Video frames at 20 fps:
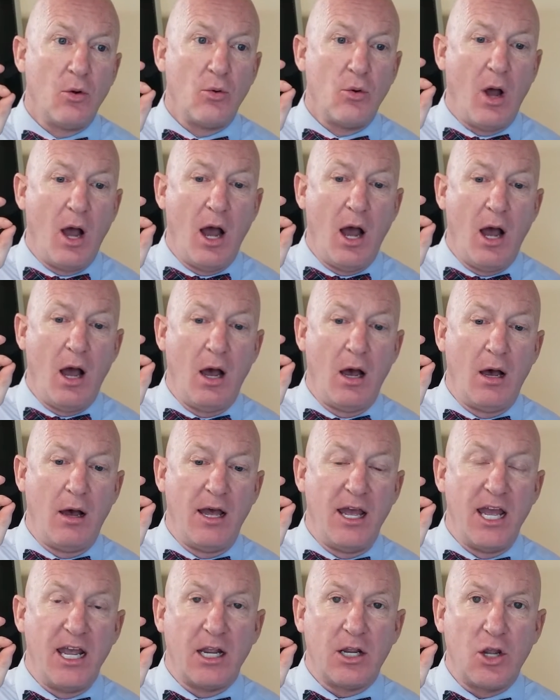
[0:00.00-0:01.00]

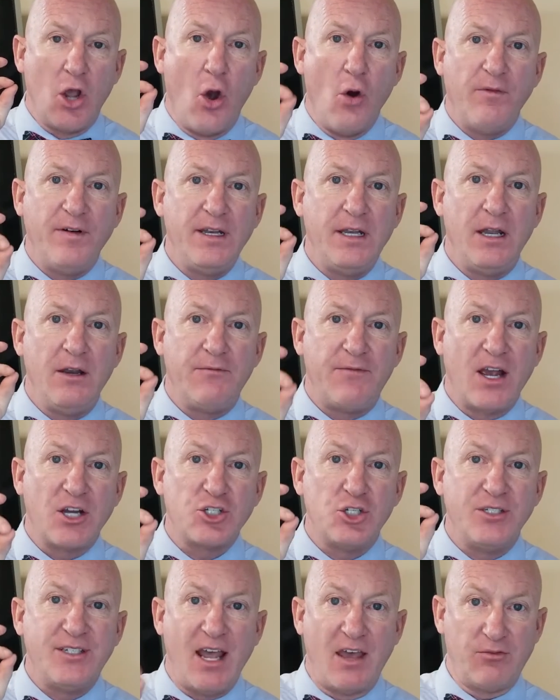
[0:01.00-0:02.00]
COVID
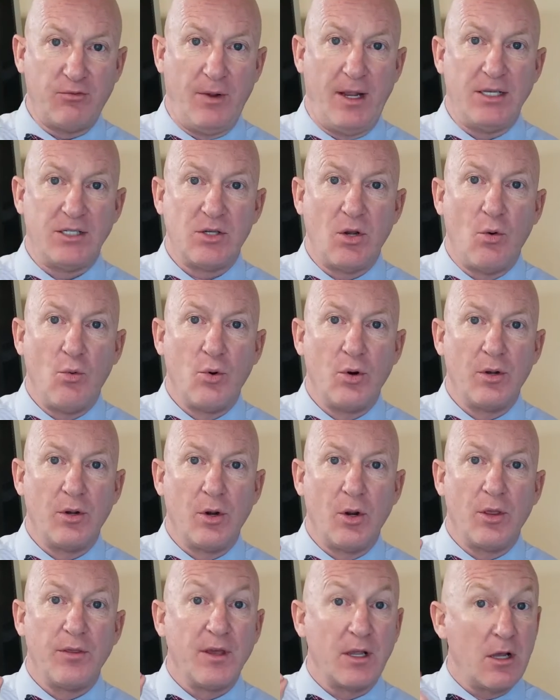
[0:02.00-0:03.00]
infection death rates
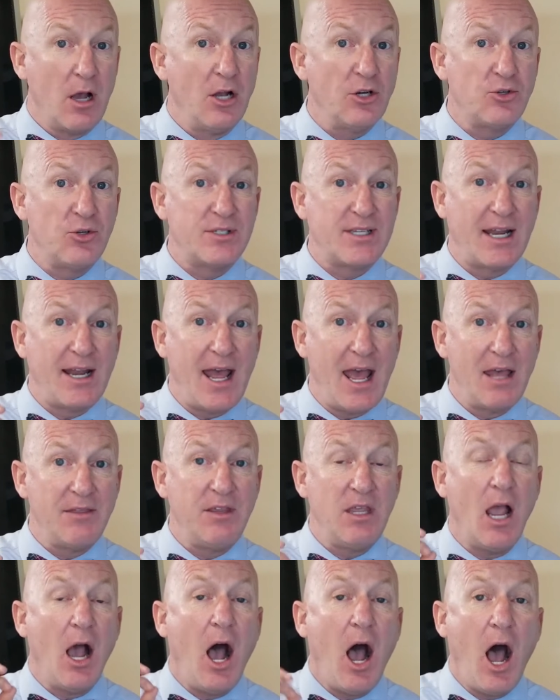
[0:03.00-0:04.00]
were the countries that had
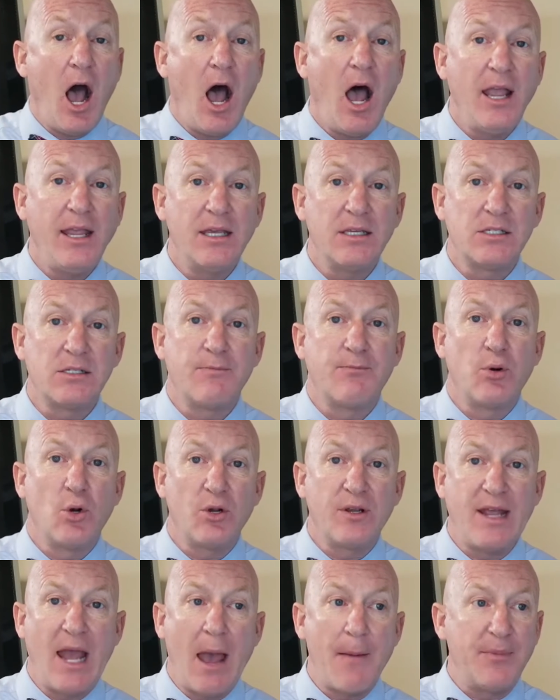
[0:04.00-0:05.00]
the highest per
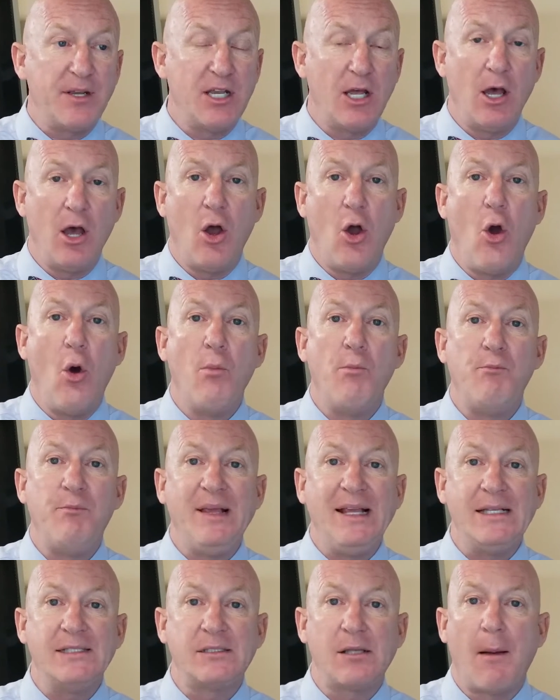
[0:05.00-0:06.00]
capita
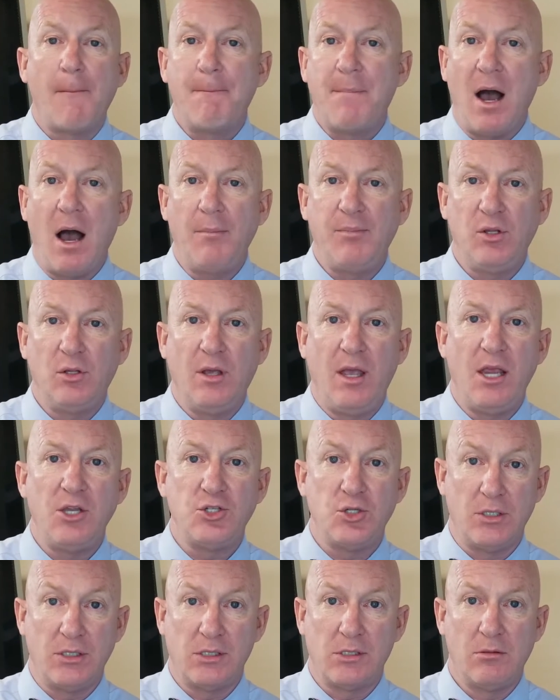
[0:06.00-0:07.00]
obese
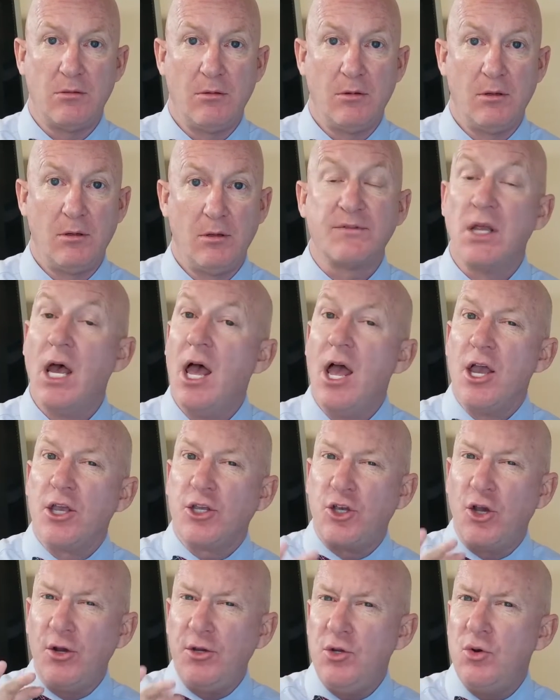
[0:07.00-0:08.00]
populations.
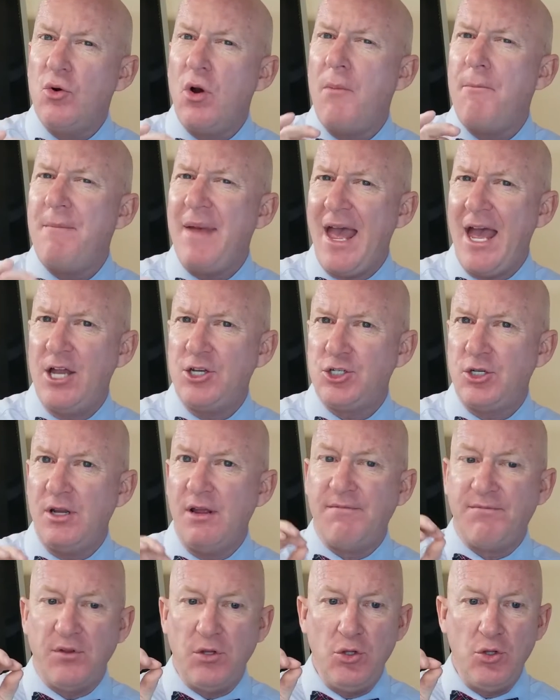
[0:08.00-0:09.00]
Could you imagine
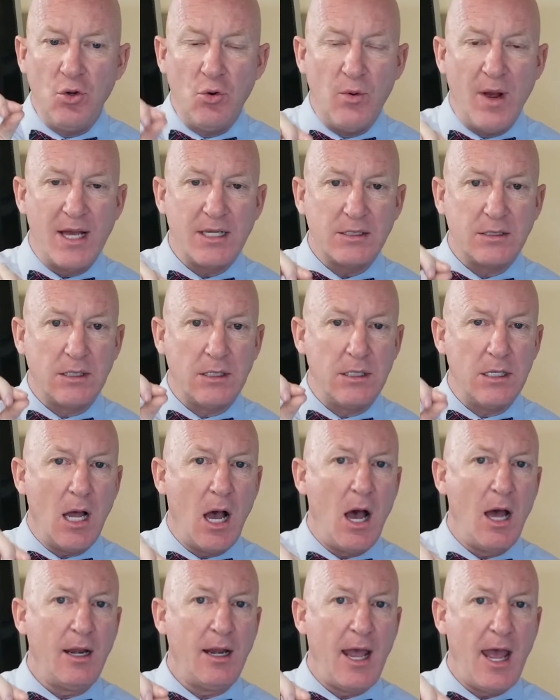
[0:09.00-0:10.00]
if the US did
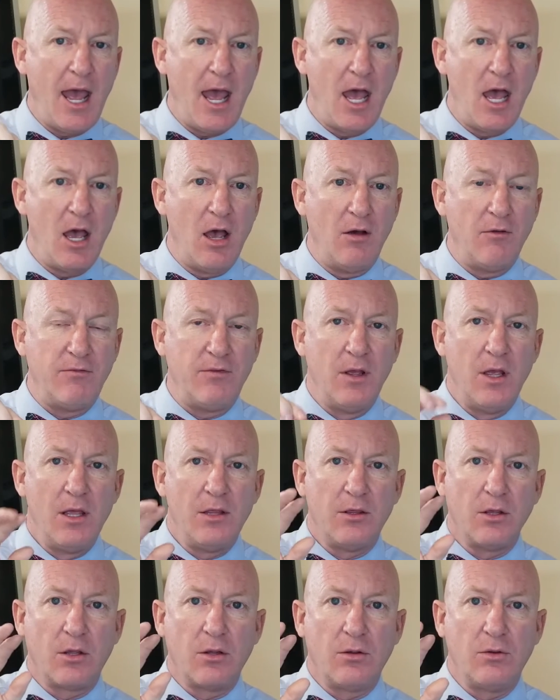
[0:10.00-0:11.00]
not have
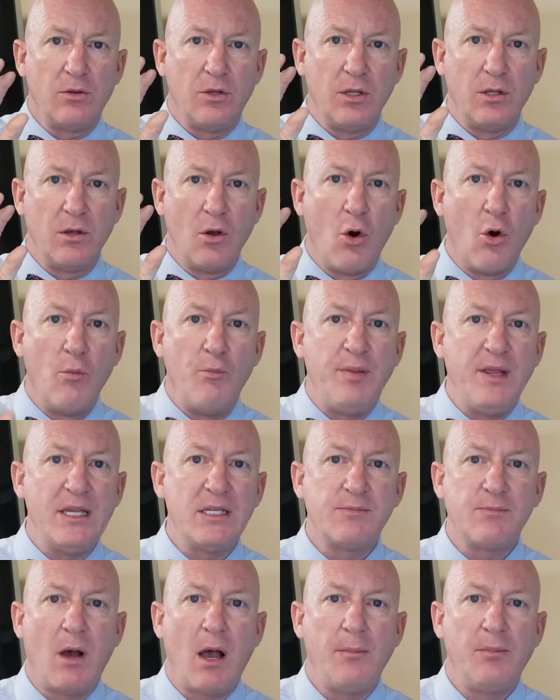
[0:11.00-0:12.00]
the obese
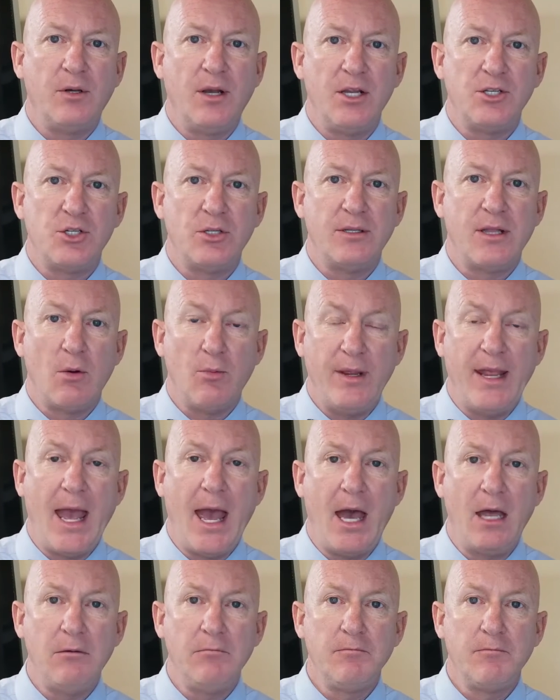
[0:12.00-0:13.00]
population that we
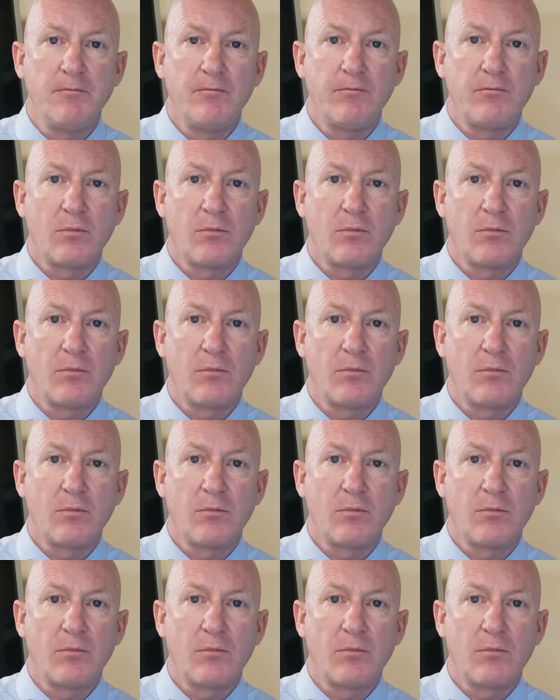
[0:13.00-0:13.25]
had?